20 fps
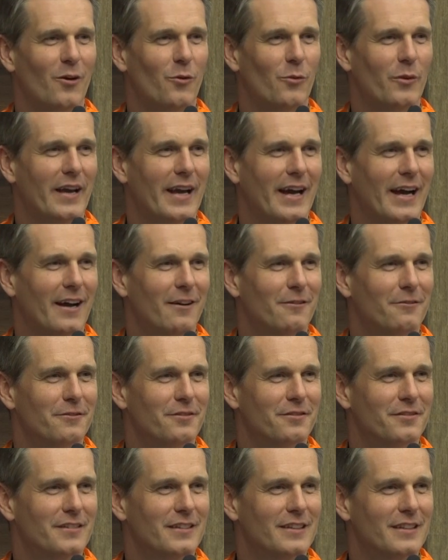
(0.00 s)
We
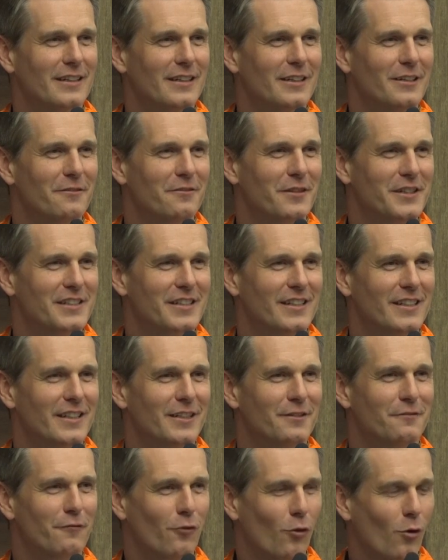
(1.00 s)
have
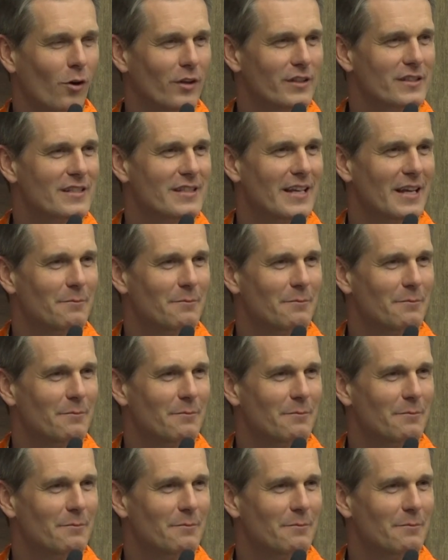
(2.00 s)
visited forts